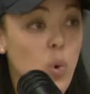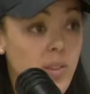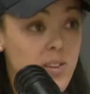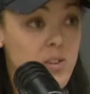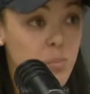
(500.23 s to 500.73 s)

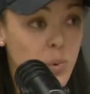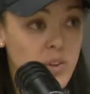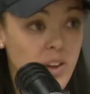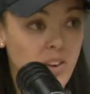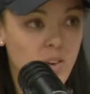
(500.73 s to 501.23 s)
their sport
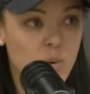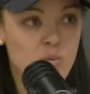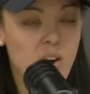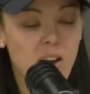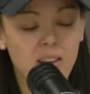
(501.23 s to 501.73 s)
and
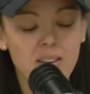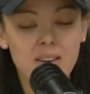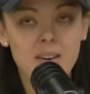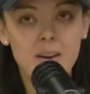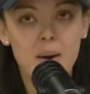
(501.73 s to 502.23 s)
find
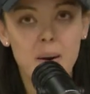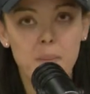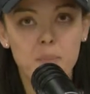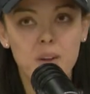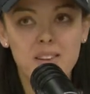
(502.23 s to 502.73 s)

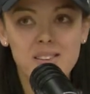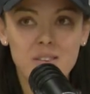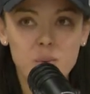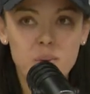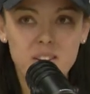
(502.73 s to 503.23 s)
it doesn't have
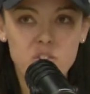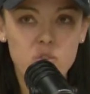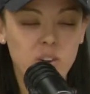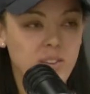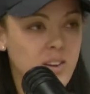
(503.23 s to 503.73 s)
to be that
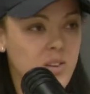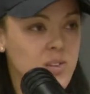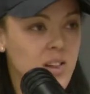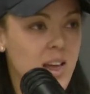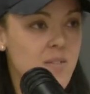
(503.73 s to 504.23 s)
strict. They need to
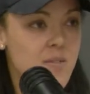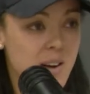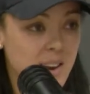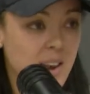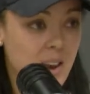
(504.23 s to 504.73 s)
still have fun
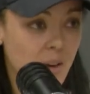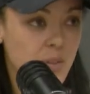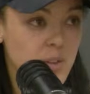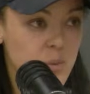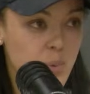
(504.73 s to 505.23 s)
and love for
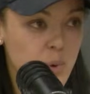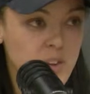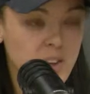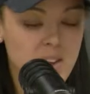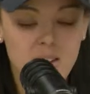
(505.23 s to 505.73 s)
the sport,
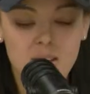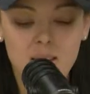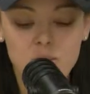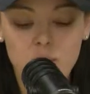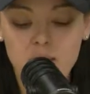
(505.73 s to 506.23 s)
and
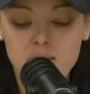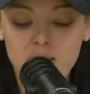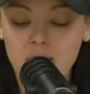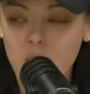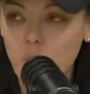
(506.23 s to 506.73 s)
that's why I said
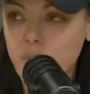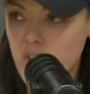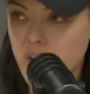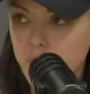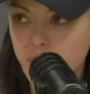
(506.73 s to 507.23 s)
I hope that you
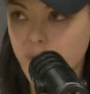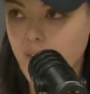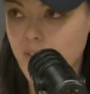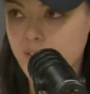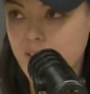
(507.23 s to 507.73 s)
had a burger
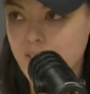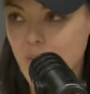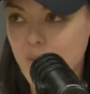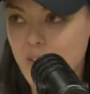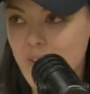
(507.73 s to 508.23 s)
last night
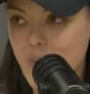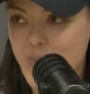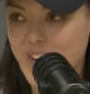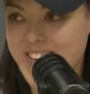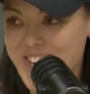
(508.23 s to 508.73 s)
after your
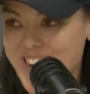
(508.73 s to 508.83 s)
victory.